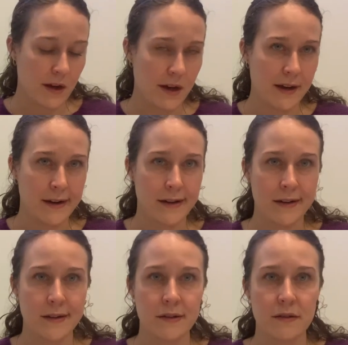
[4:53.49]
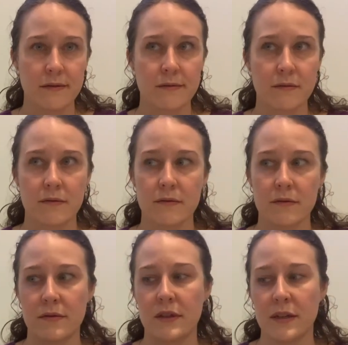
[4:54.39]
And
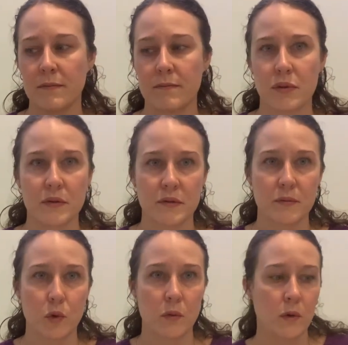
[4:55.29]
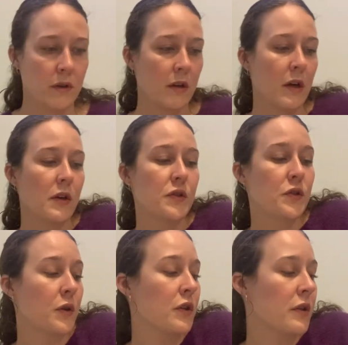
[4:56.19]
they produce more wool. So
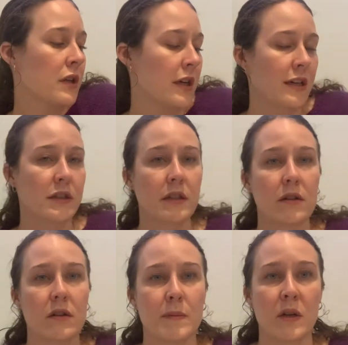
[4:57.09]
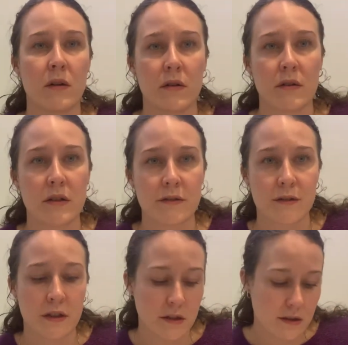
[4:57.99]
you can actually learn about all their
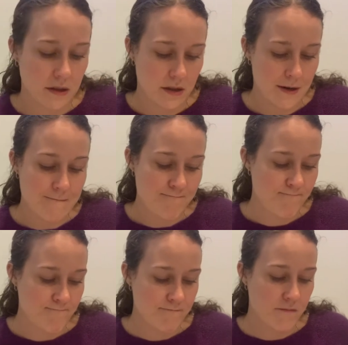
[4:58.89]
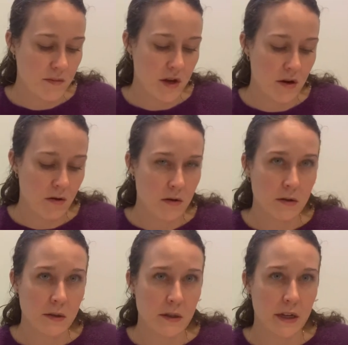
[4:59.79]
different
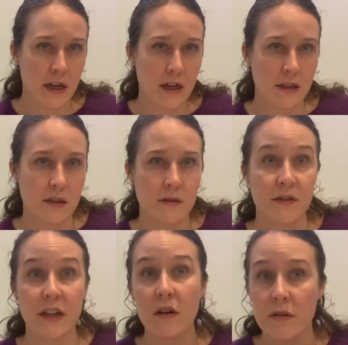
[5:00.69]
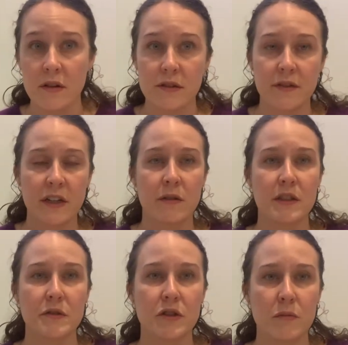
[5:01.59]
yarns in a video. There's a video on
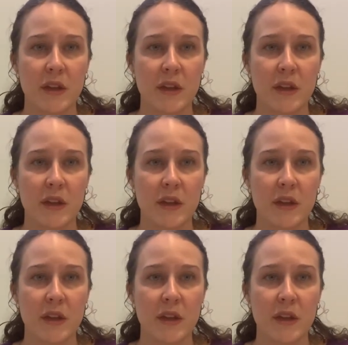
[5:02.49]
YouTube.